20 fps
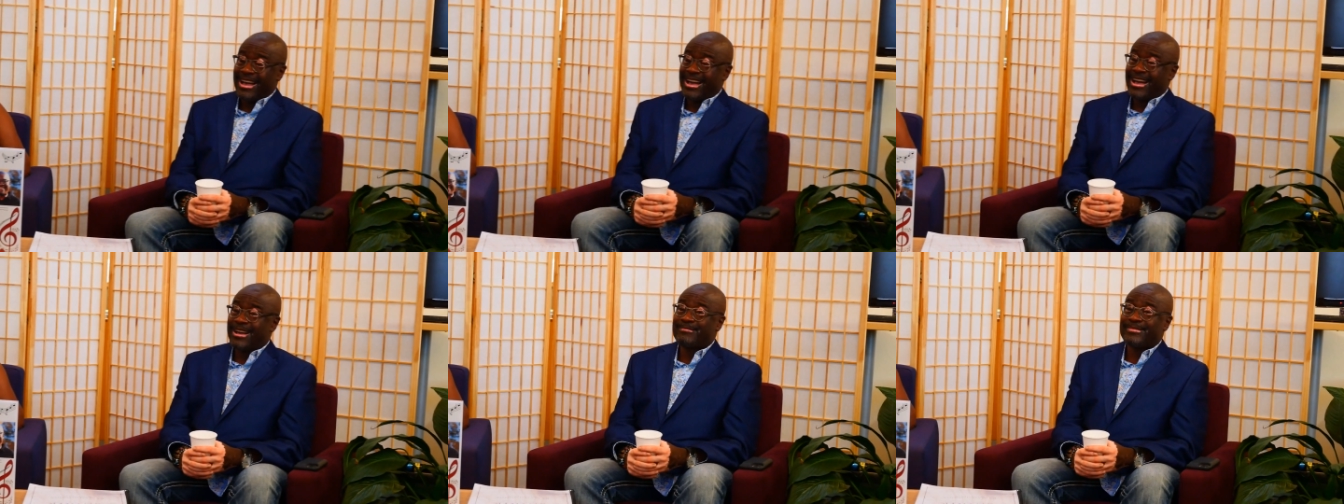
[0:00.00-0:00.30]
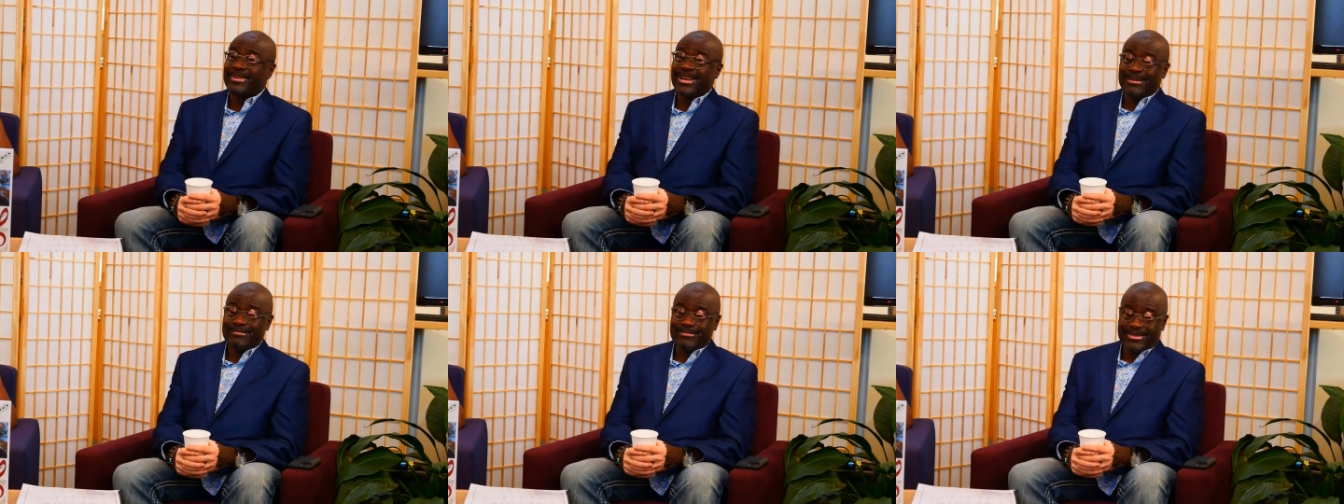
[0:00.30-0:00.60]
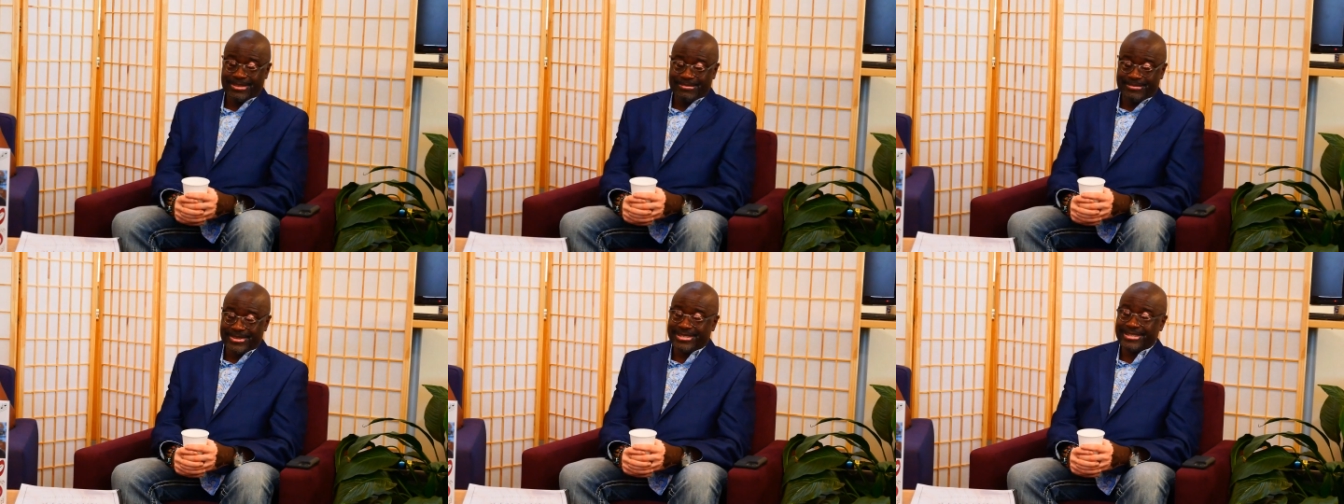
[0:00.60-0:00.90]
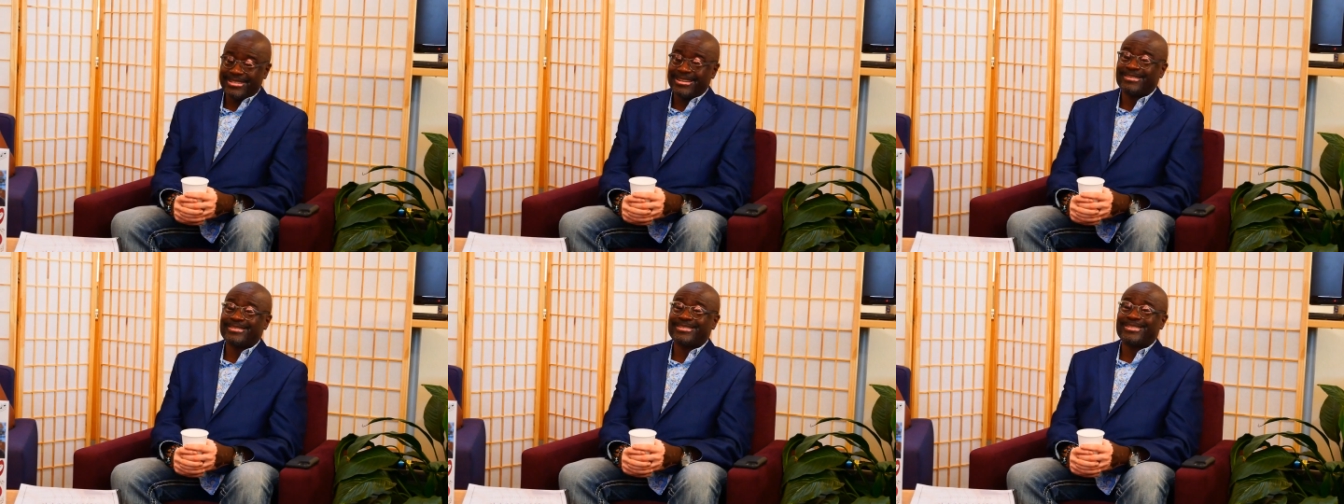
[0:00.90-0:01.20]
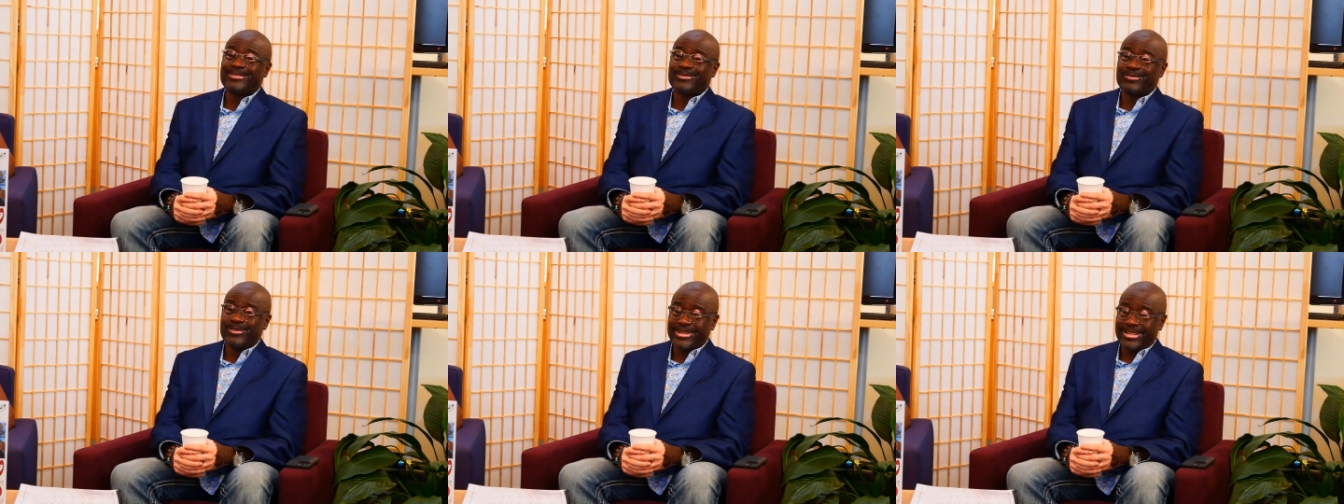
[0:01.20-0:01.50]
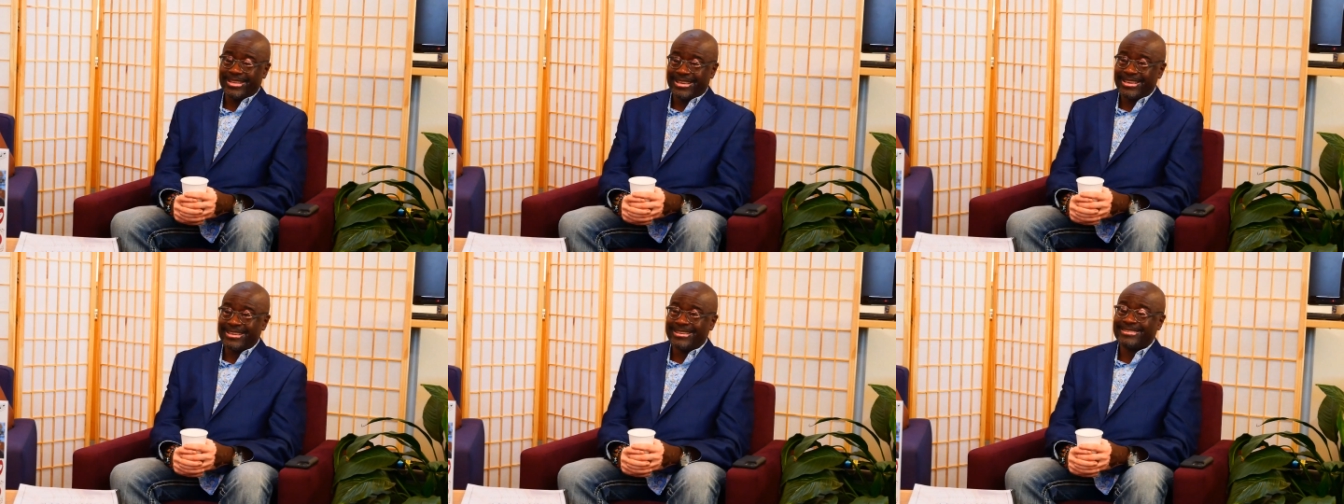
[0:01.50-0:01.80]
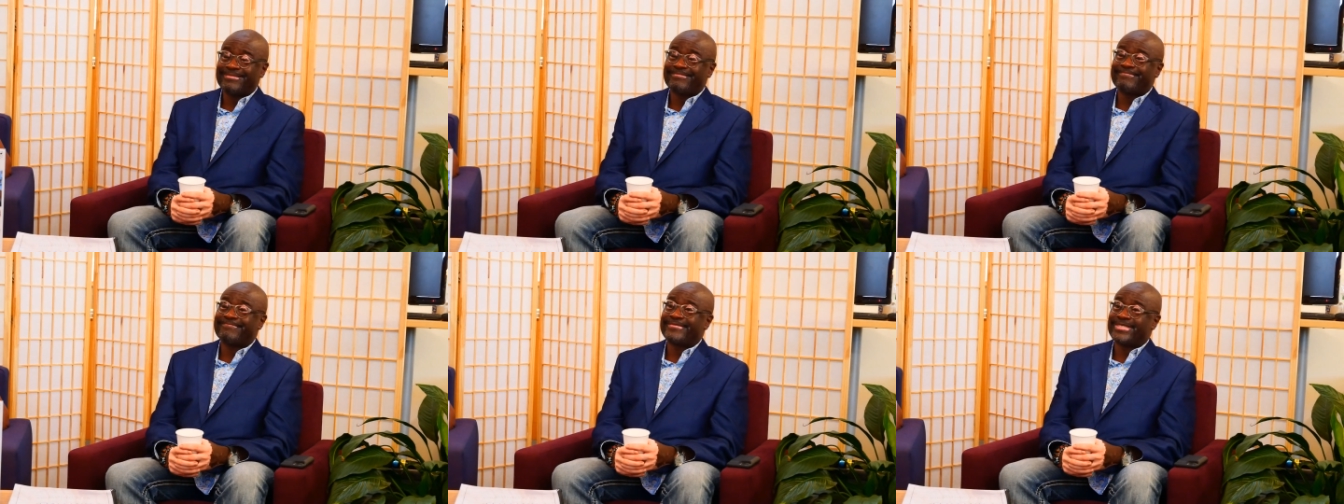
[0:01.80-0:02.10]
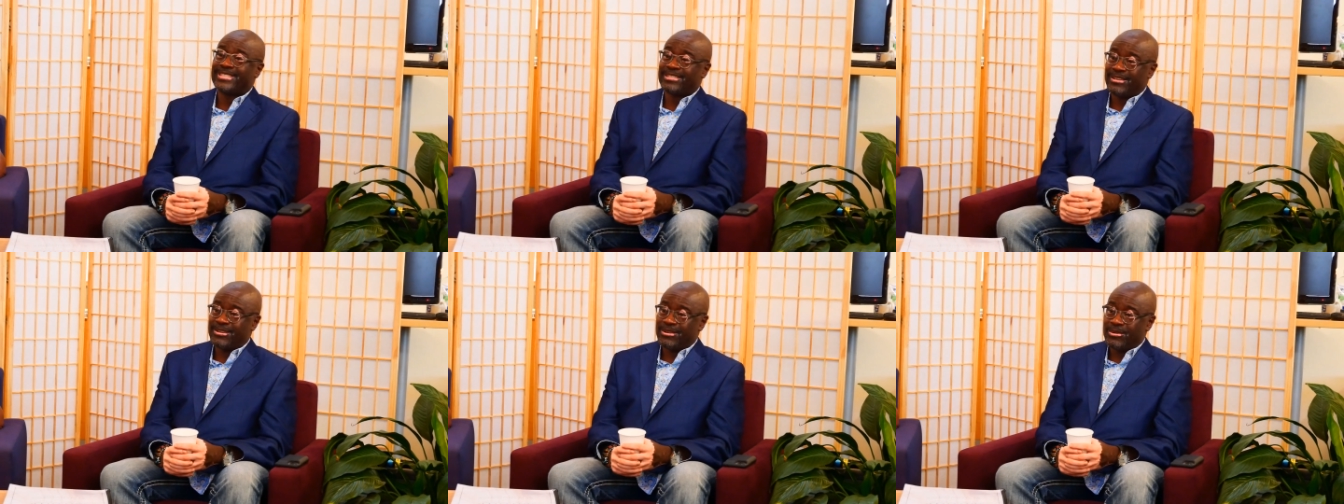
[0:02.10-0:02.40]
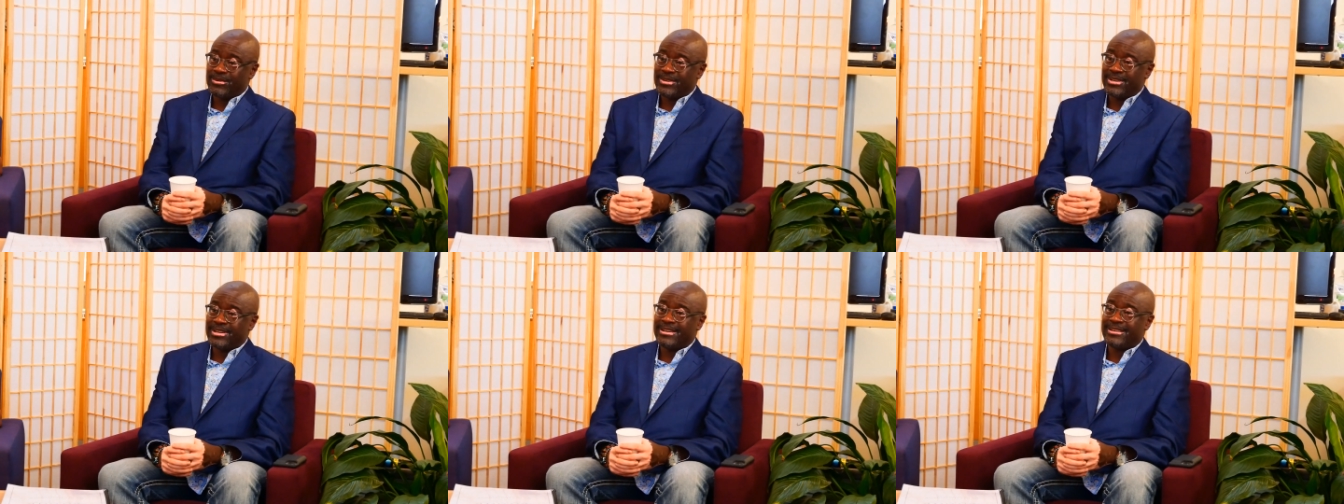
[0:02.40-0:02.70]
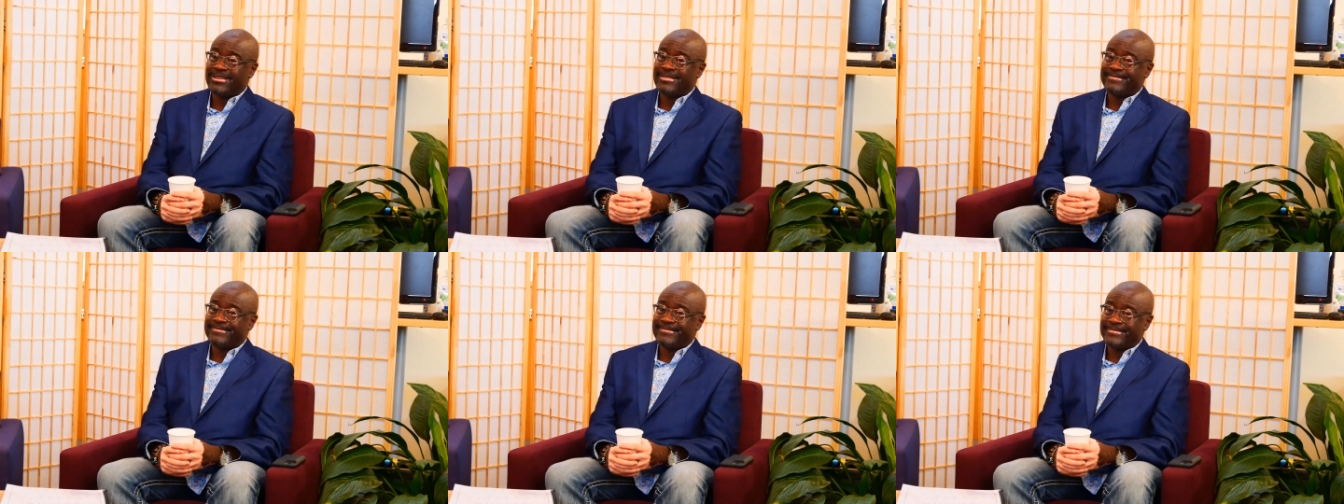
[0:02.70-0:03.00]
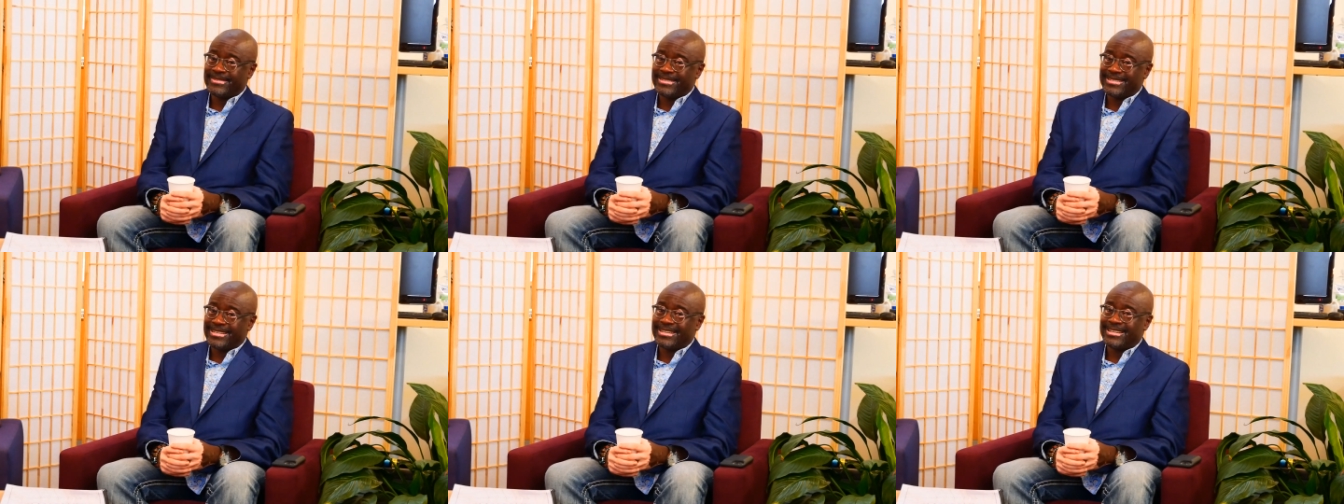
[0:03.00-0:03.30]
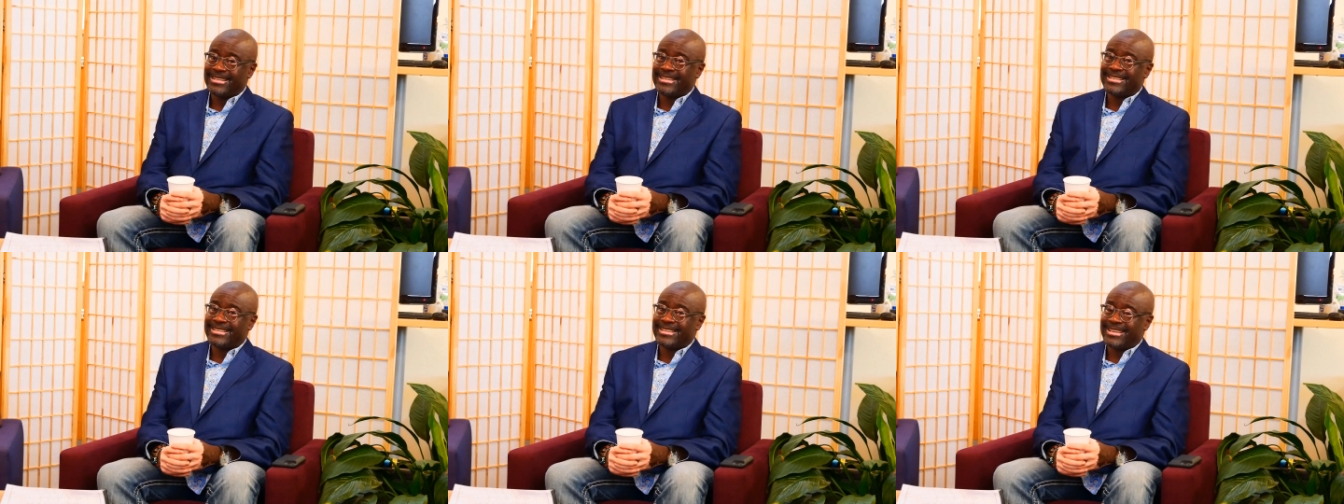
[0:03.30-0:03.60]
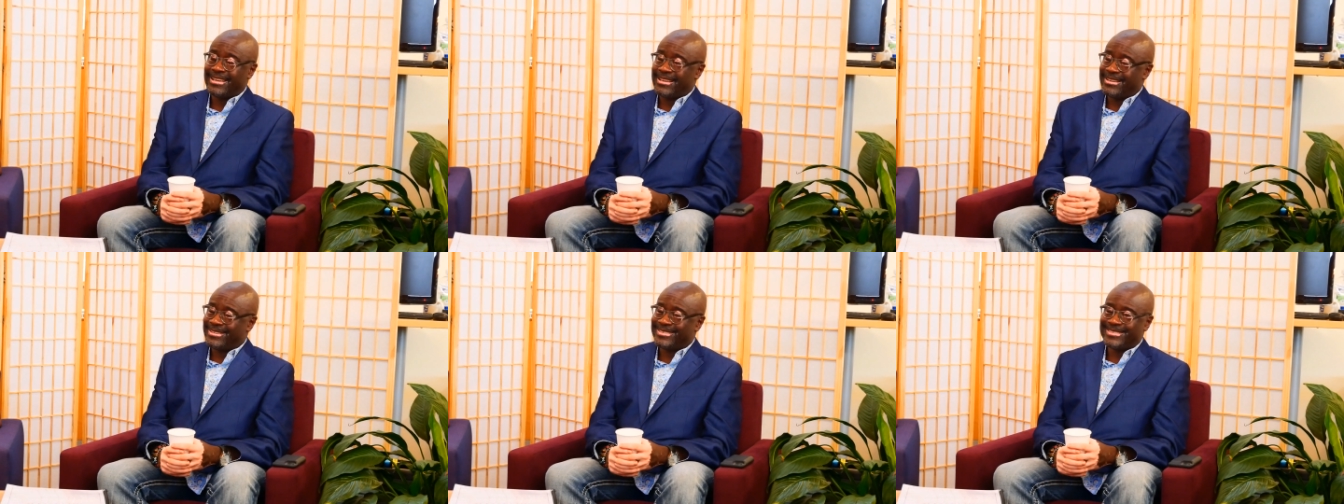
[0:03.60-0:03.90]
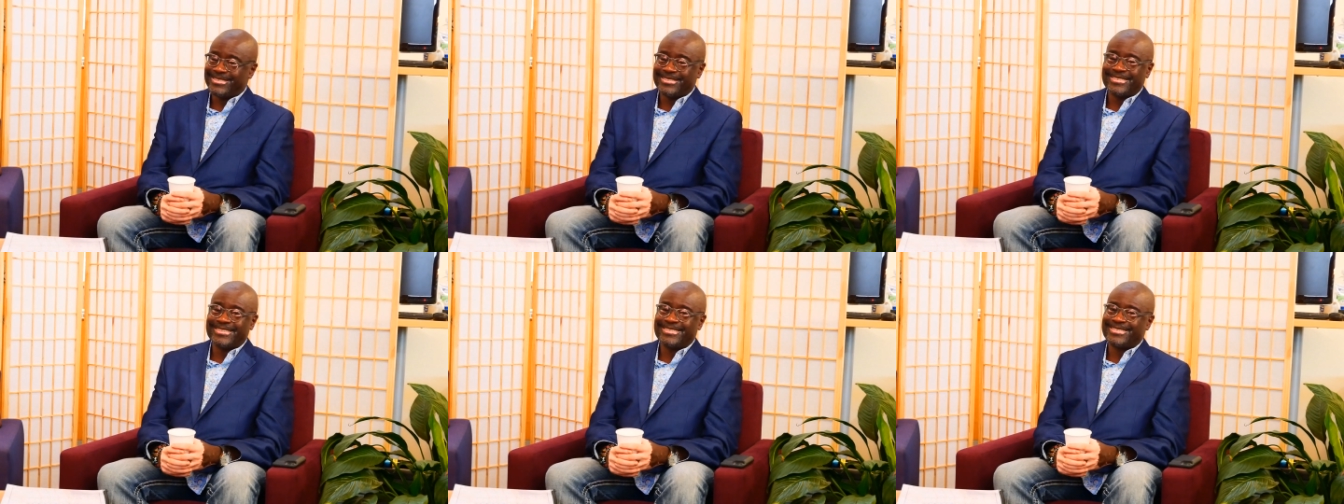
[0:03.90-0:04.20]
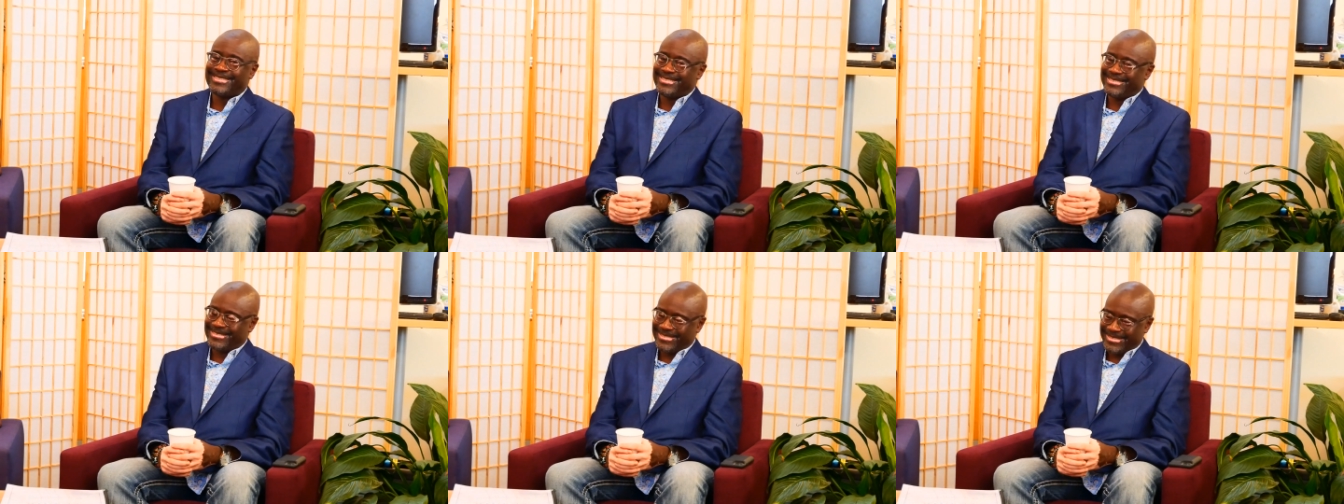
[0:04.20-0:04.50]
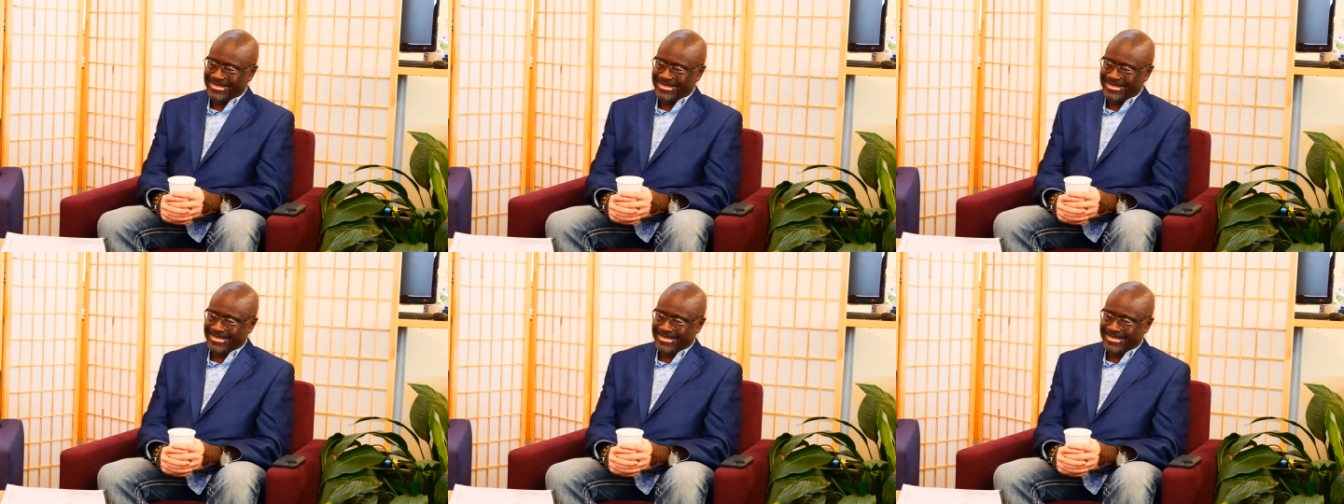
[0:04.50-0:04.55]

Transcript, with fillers: I'm, I'm commissioned out to 28, so, um, oh. yeah, it's, it's,